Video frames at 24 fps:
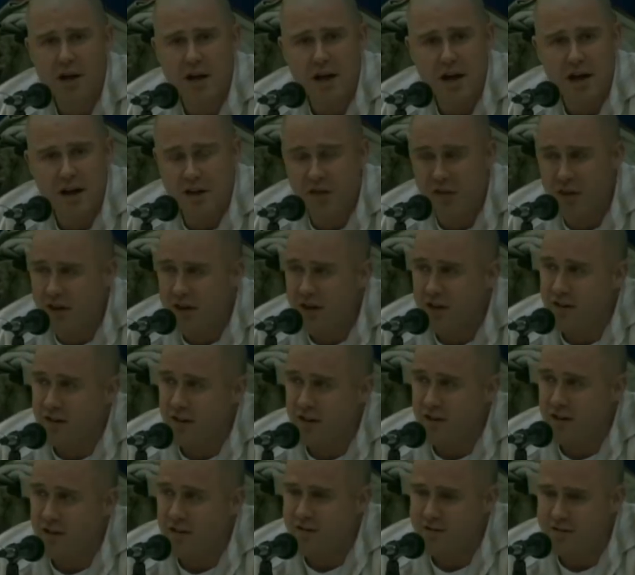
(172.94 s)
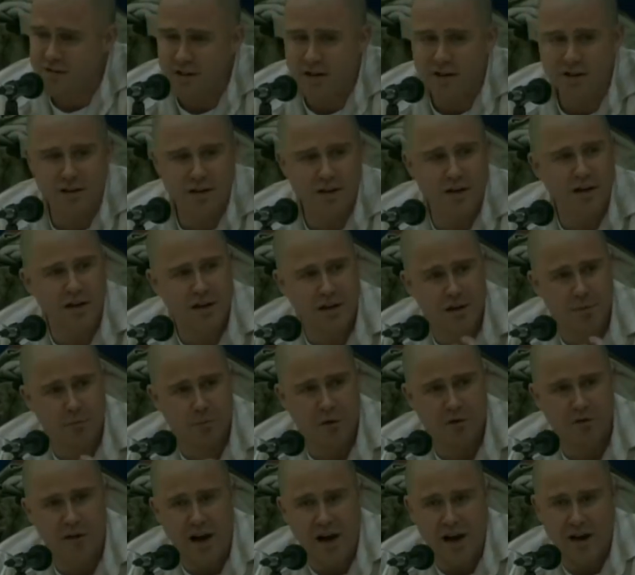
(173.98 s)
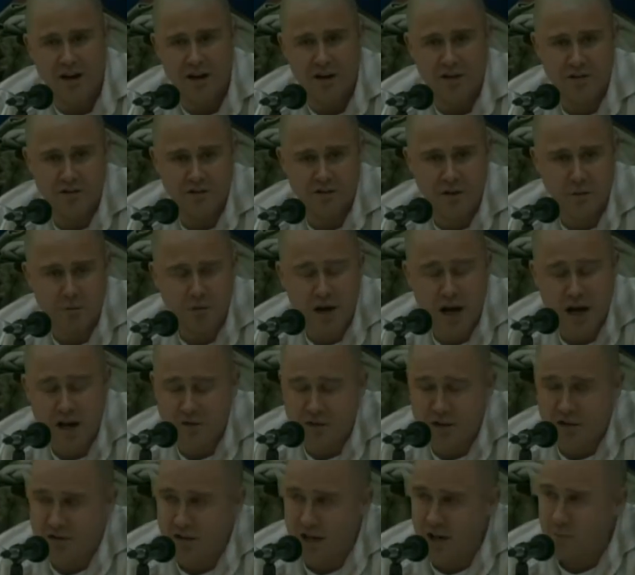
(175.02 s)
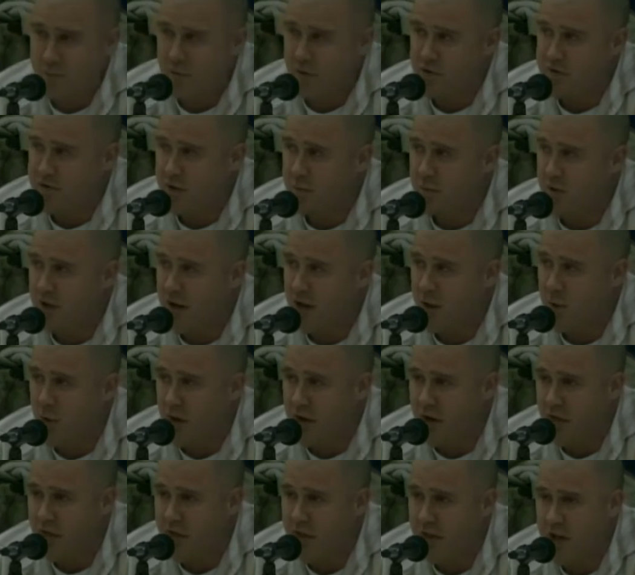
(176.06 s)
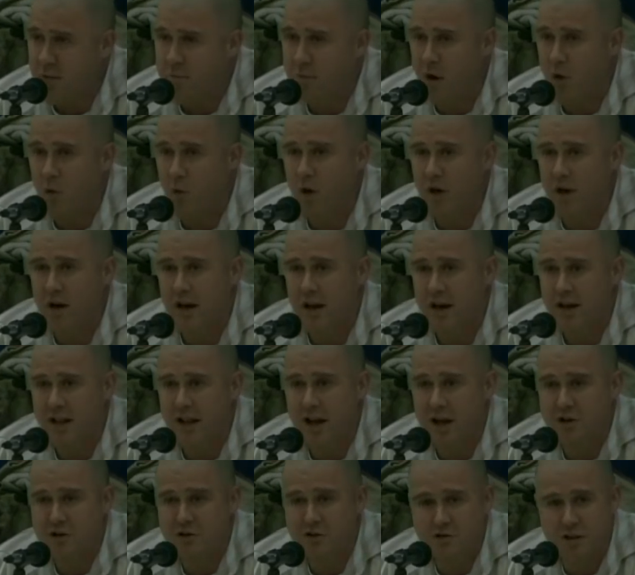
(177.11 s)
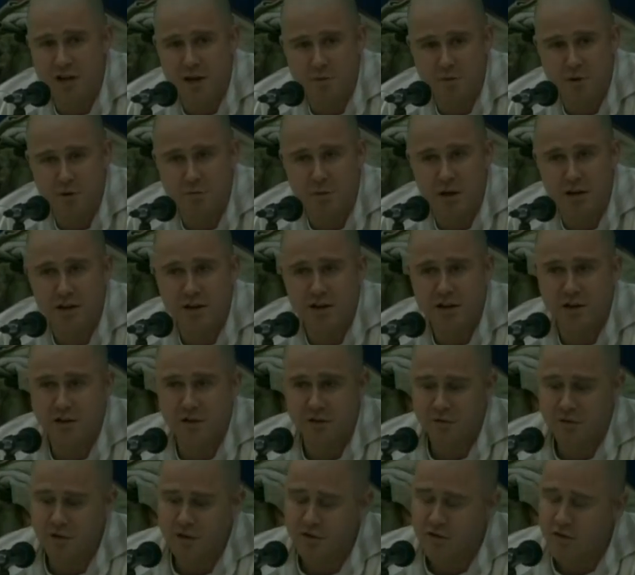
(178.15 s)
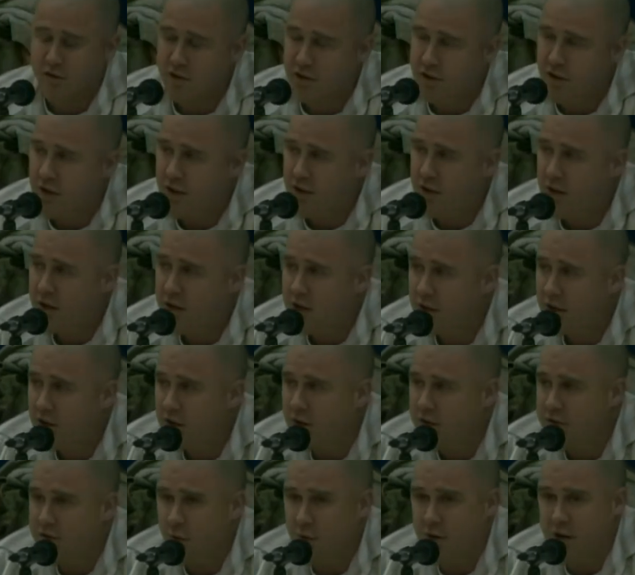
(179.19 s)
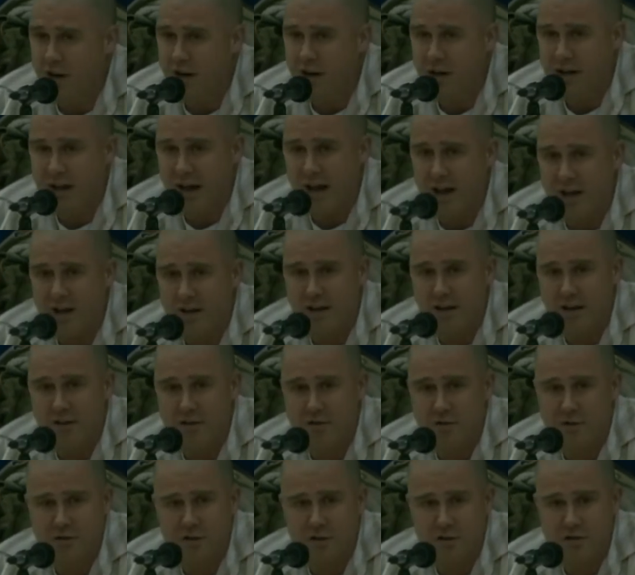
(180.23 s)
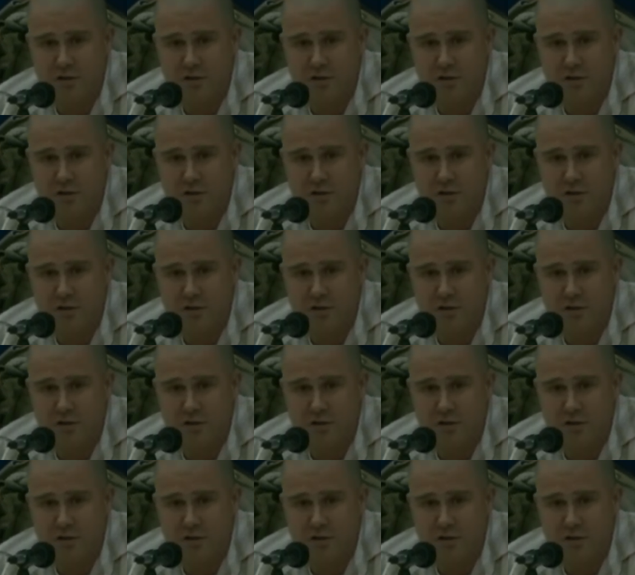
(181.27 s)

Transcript: And I think it provided some kind of example and some kind of way to think about what an ecological neighborhood might look in the future. So we did it again, and this was in